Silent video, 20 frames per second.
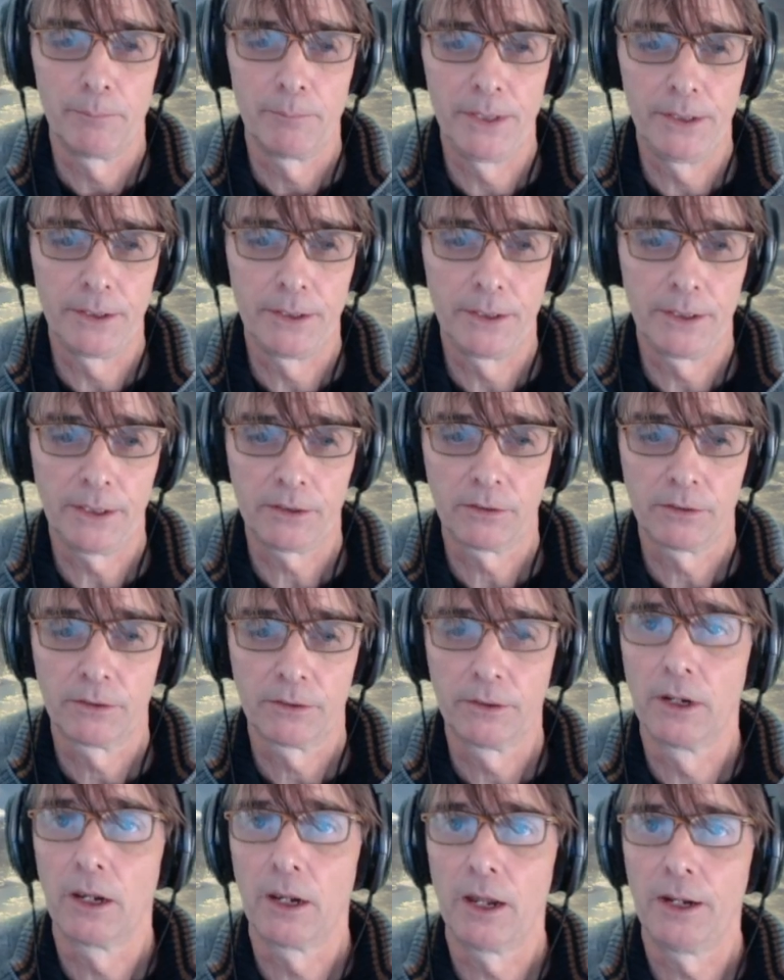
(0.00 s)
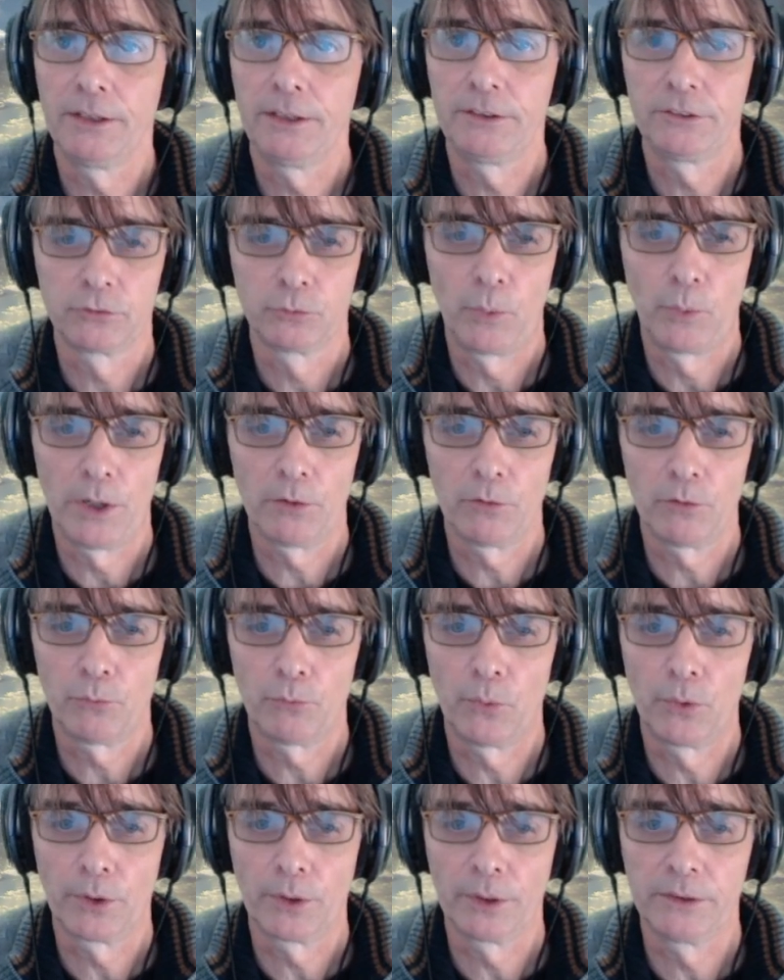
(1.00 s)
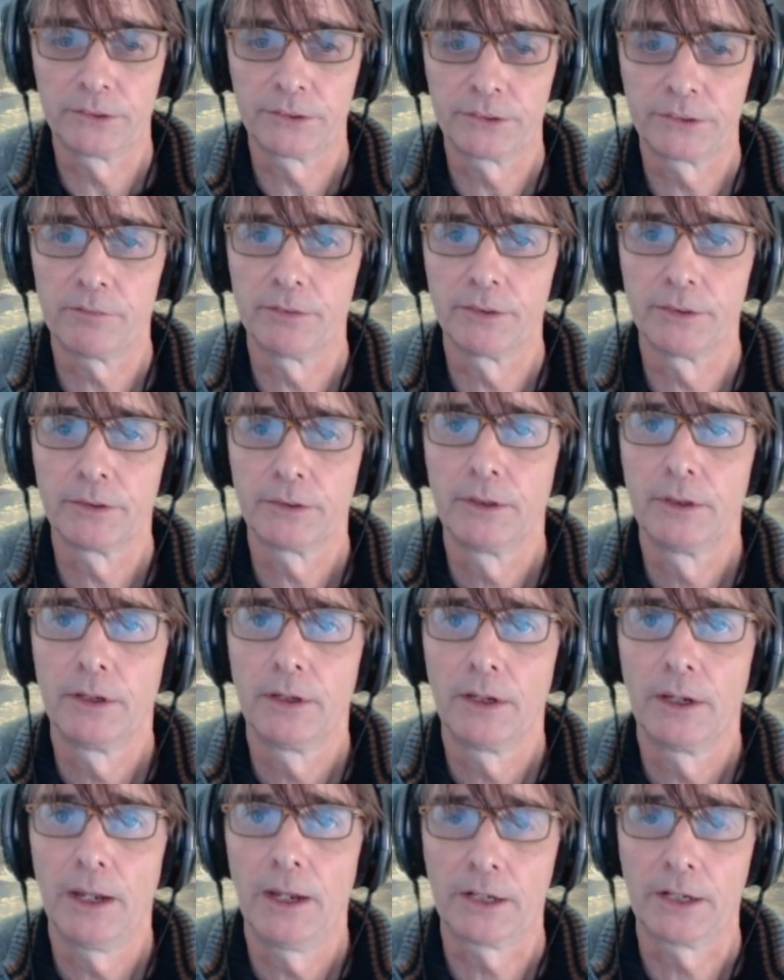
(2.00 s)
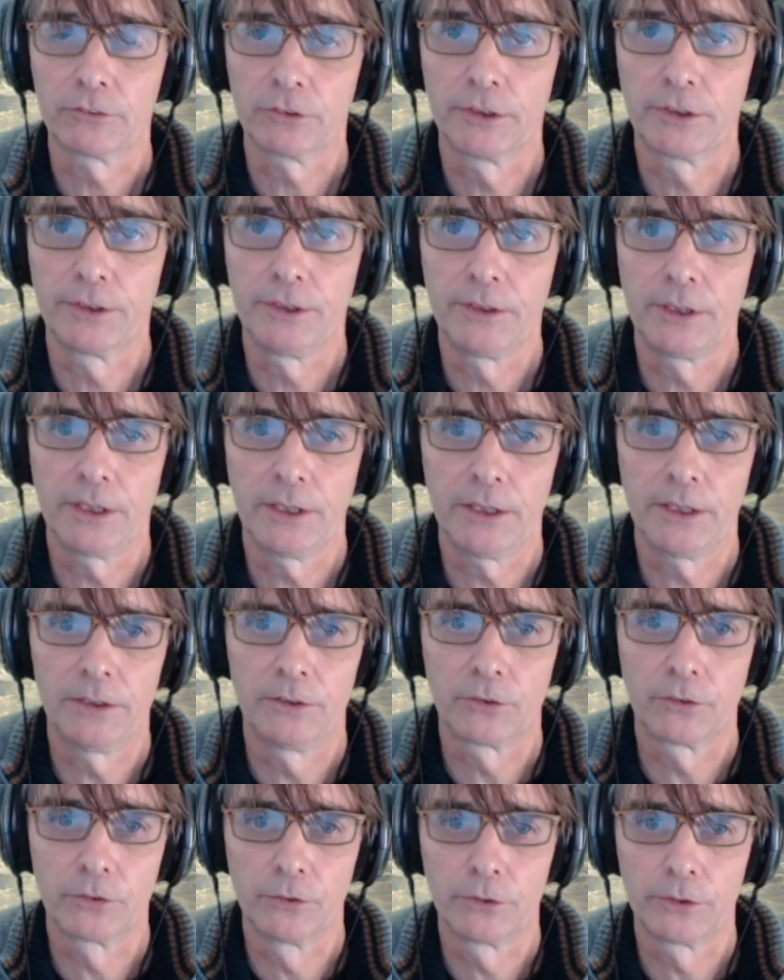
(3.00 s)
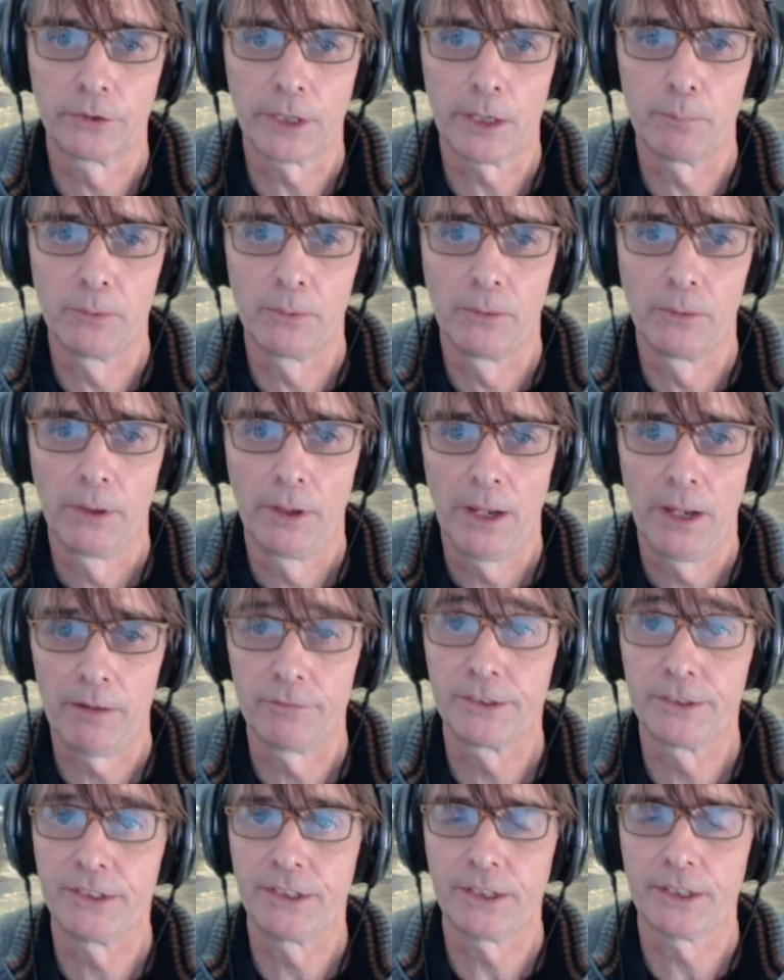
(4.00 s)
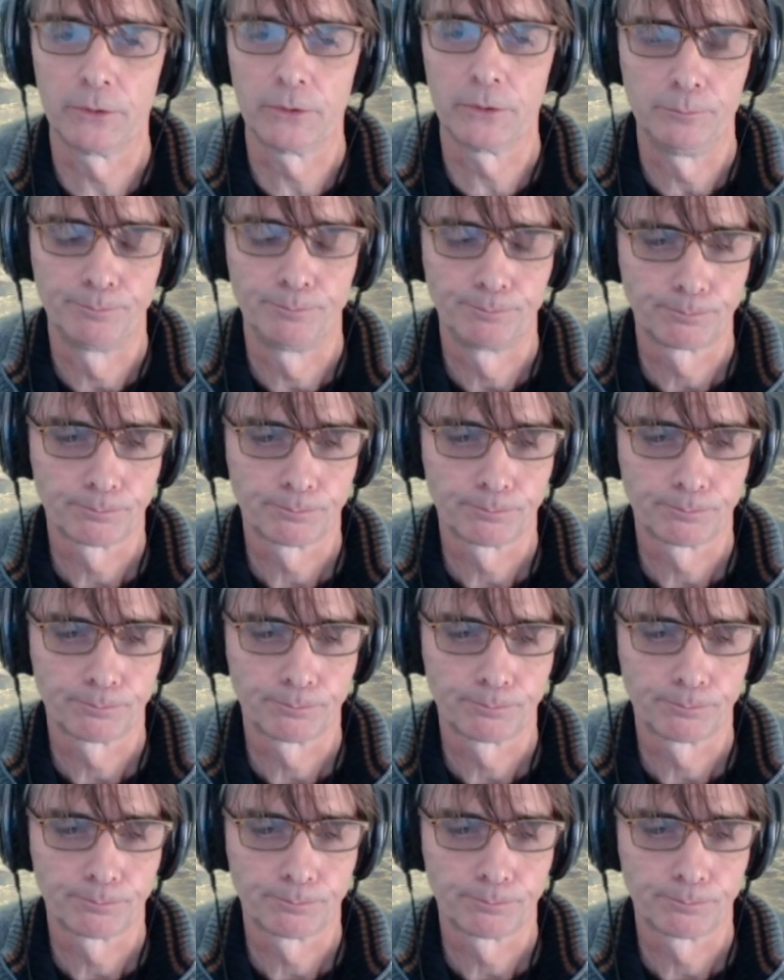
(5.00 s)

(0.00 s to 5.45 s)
meaning that the lines 1, 4 and 7 actually in the truth table have a 0.